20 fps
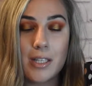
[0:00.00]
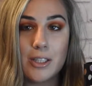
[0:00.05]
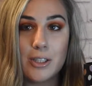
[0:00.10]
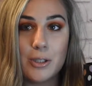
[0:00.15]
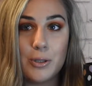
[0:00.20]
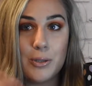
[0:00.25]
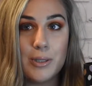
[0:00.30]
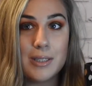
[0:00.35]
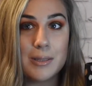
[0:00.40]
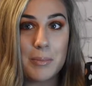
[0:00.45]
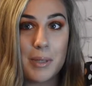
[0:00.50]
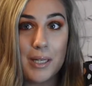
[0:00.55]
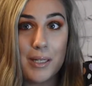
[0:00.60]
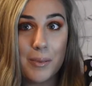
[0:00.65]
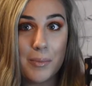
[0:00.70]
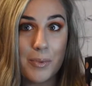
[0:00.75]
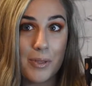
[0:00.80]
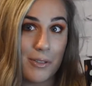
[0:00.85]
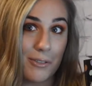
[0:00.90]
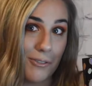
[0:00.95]
do this
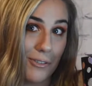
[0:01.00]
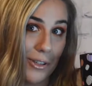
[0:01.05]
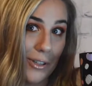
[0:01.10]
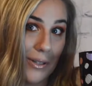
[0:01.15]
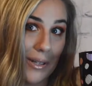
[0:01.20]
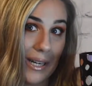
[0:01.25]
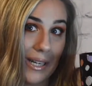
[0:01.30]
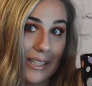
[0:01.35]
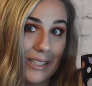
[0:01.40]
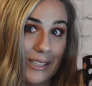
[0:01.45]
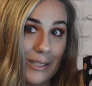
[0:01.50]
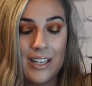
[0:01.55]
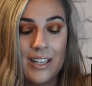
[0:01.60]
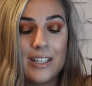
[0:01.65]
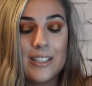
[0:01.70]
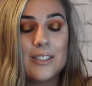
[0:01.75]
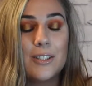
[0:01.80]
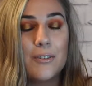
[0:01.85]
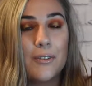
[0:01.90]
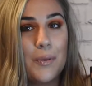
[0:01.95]
makeup look for you guys.
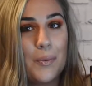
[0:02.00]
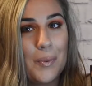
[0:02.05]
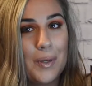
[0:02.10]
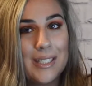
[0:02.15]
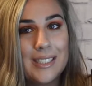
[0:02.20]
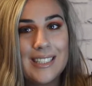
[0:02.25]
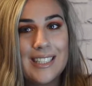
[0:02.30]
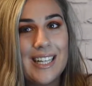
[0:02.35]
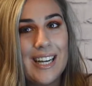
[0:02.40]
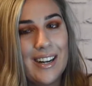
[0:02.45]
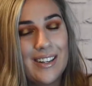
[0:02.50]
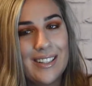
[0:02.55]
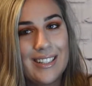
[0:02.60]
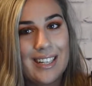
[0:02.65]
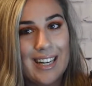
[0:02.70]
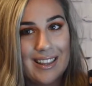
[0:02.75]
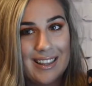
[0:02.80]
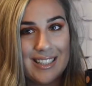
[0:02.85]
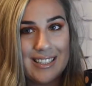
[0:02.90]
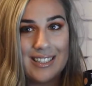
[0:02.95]
So if you want to see how to
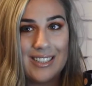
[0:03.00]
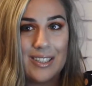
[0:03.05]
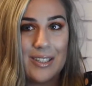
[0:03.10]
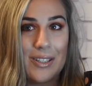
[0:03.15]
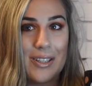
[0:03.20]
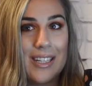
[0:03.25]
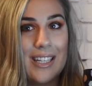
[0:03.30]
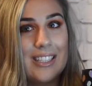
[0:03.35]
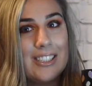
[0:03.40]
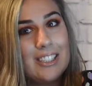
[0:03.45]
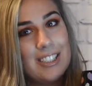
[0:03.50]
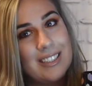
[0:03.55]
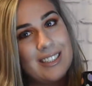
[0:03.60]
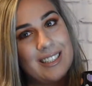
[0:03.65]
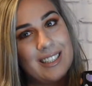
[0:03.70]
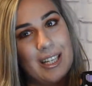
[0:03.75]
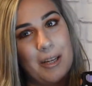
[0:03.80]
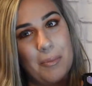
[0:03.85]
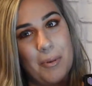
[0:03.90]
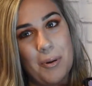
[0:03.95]
get this look, then
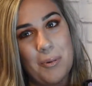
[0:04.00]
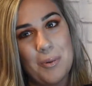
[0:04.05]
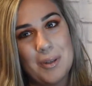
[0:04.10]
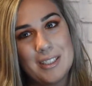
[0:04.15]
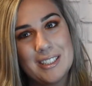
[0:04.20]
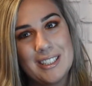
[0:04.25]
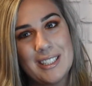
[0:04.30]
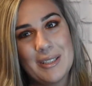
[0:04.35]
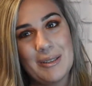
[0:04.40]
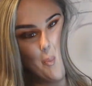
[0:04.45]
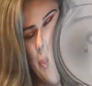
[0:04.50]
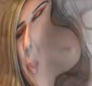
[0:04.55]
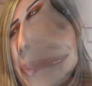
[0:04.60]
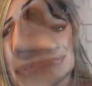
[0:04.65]
just keep on watching.